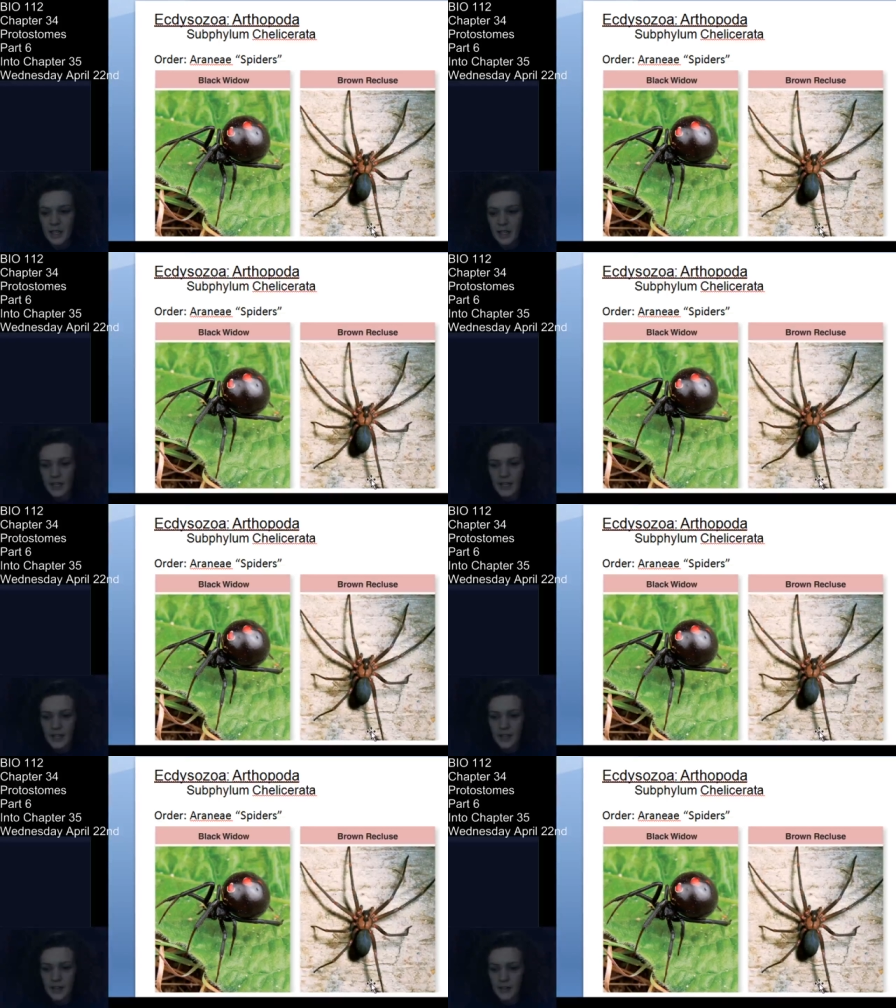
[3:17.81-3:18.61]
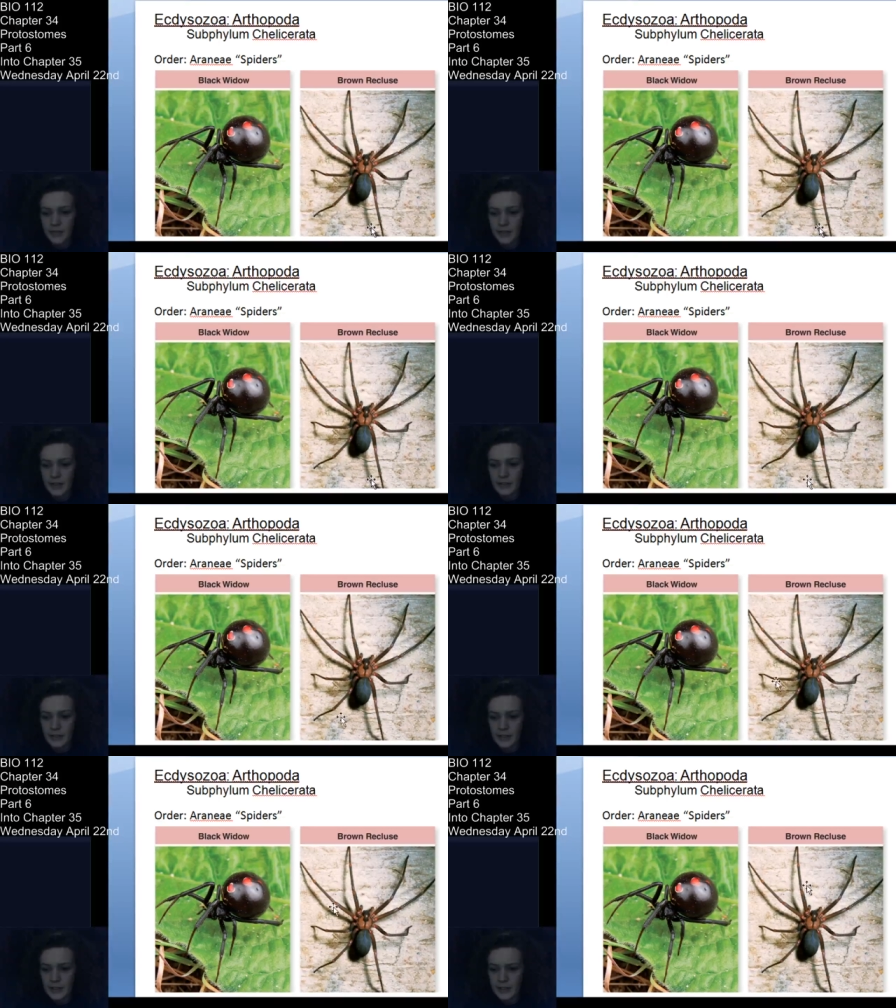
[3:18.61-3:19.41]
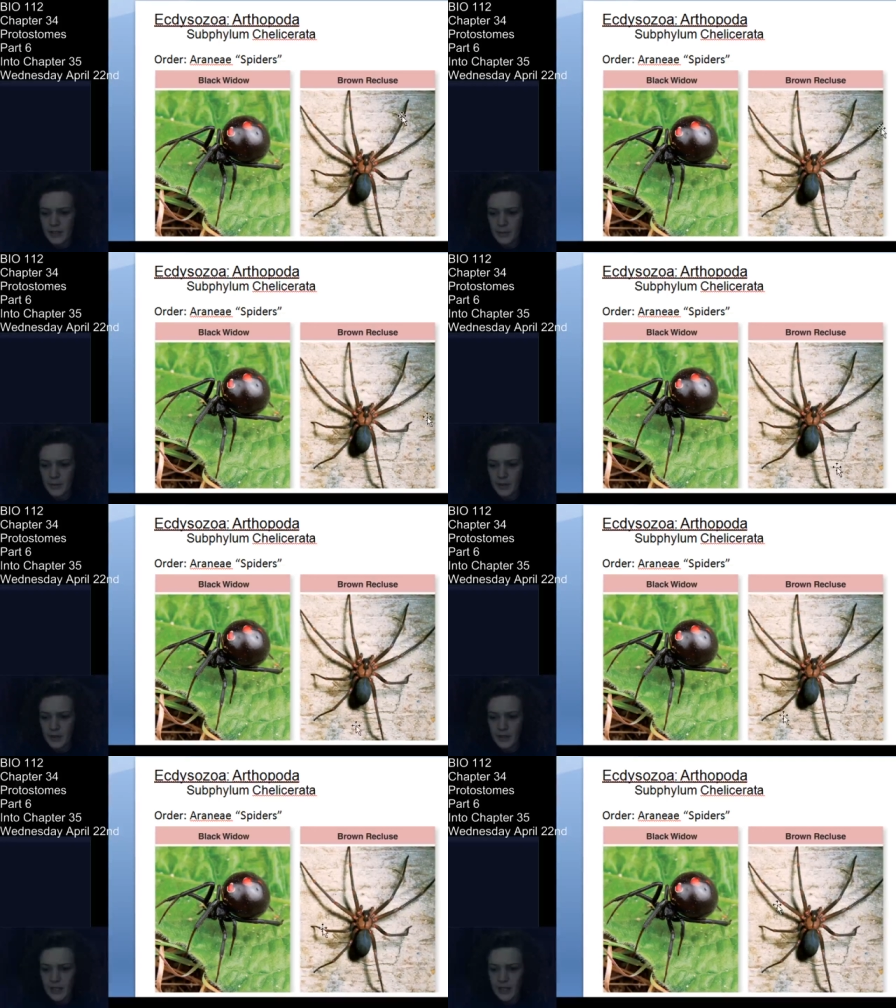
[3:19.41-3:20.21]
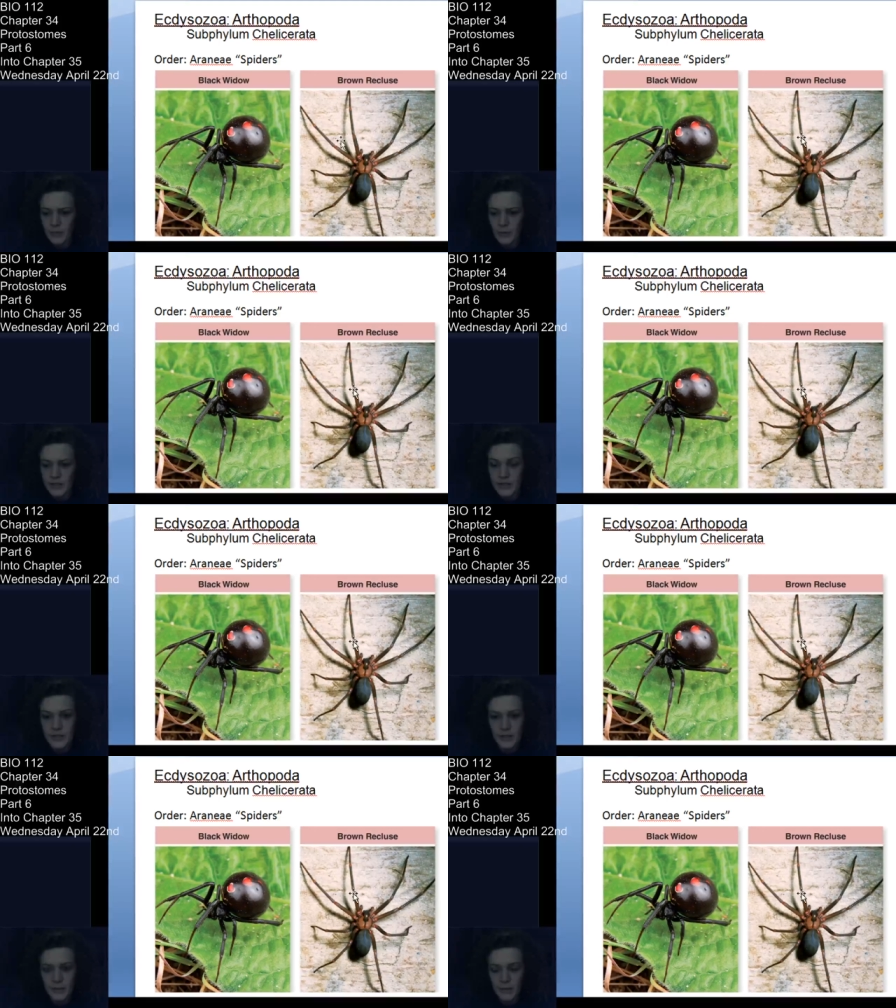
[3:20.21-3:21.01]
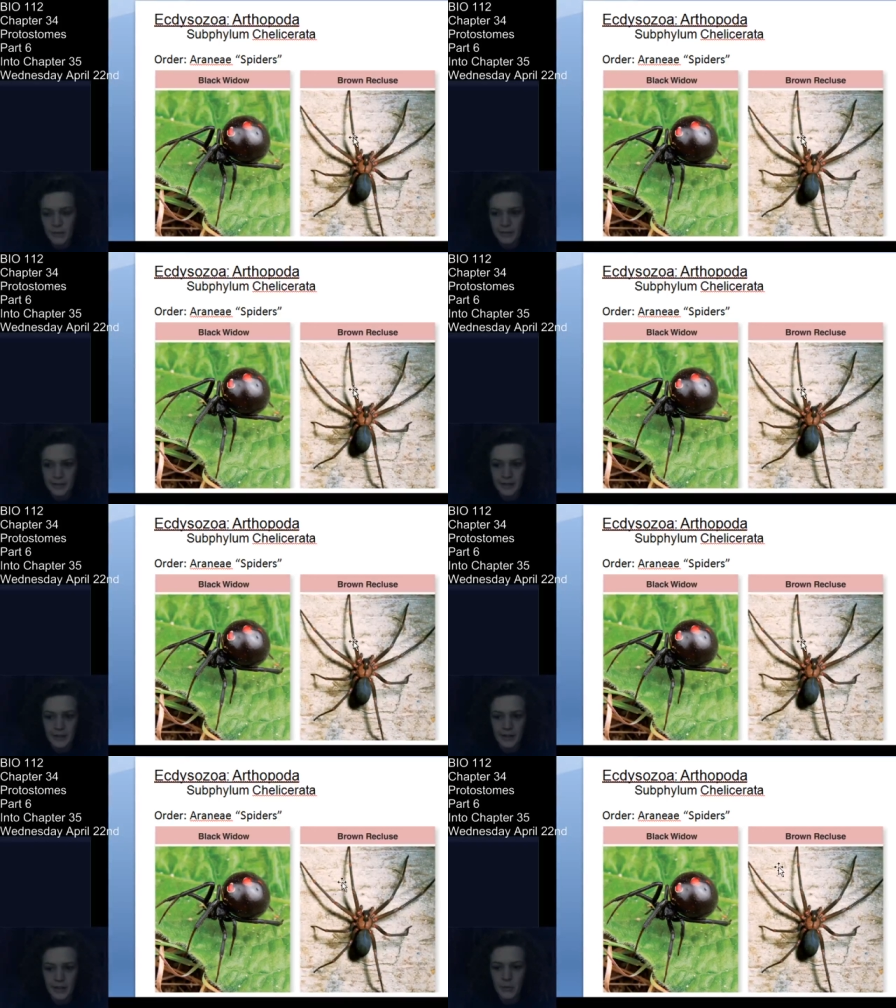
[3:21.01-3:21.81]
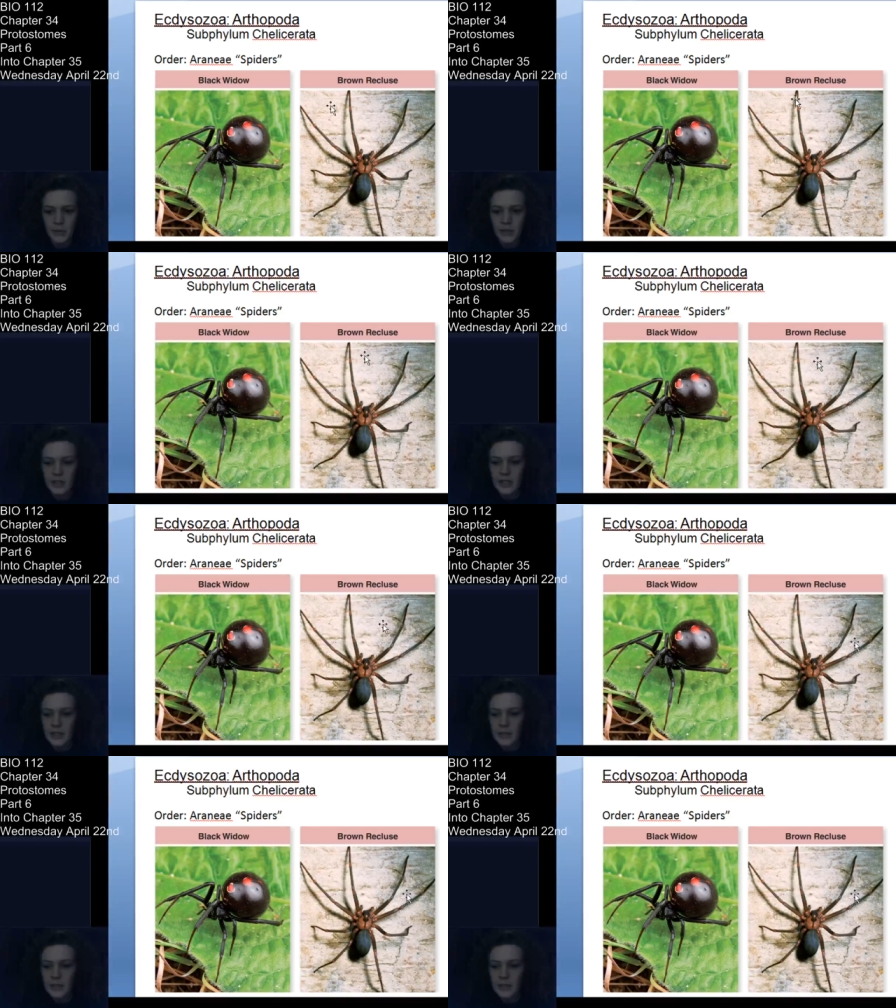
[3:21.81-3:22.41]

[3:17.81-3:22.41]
I had a fun uh, summer at Lyon once. They're hopefully not there anymore.